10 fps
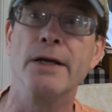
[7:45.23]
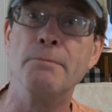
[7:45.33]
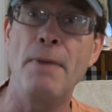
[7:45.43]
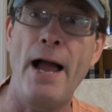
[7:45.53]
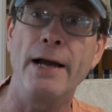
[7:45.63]
an
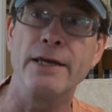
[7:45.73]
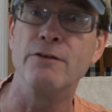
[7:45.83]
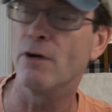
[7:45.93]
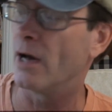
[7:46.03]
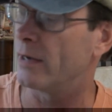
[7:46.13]

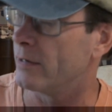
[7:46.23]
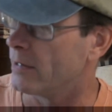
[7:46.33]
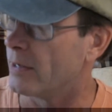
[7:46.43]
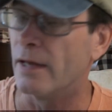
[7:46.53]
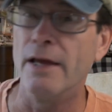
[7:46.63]
unbagging, right?
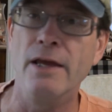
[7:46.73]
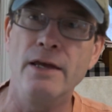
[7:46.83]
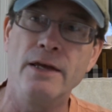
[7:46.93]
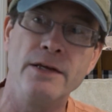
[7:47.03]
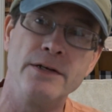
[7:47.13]

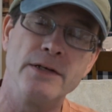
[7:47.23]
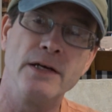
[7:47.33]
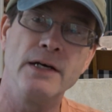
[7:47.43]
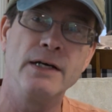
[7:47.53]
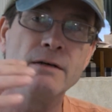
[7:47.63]
And
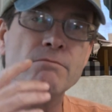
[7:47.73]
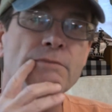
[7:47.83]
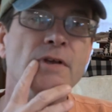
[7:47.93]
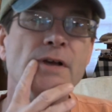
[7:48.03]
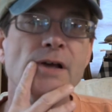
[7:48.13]

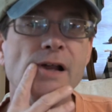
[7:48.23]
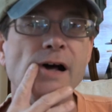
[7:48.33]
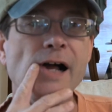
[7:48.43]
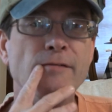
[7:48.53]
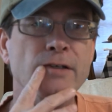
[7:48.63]

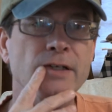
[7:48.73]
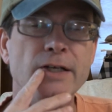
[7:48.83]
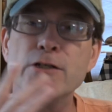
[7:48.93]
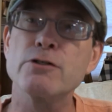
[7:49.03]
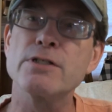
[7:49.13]
I have an
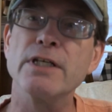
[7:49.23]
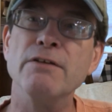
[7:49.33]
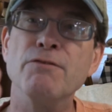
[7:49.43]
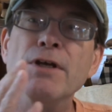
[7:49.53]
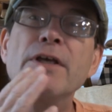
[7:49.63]

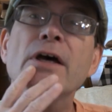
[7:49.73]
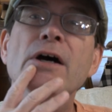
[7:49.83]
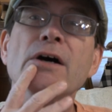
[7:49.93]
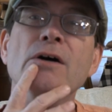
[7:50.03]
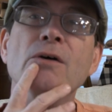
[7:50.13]
interesting
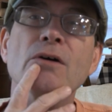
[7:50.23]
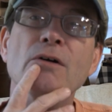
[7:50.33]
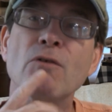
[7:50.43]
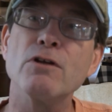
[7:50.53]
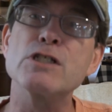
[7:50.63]
video,
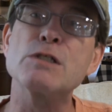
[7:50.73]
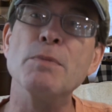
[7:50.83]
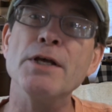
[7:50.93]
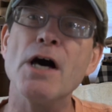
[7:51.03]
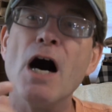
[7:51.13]
a little
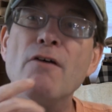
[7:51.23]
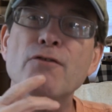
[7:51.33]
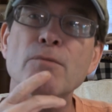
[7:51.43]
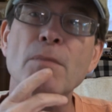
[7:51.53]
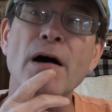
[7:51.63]
spinoff
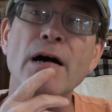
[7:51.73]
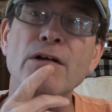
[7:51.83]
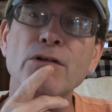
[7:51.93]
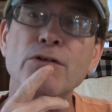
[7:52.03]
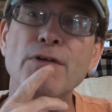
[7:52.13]
from
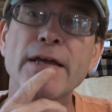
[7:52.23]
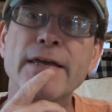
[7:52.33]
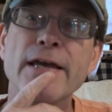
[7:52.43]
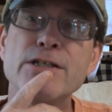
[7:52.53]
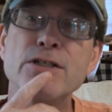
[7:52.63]
my little
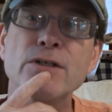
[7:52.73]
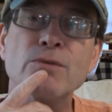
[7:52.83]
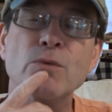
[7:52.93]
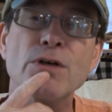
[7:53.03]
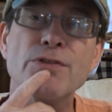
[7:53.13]

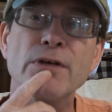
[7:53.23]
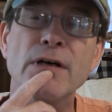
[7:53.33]
vacation with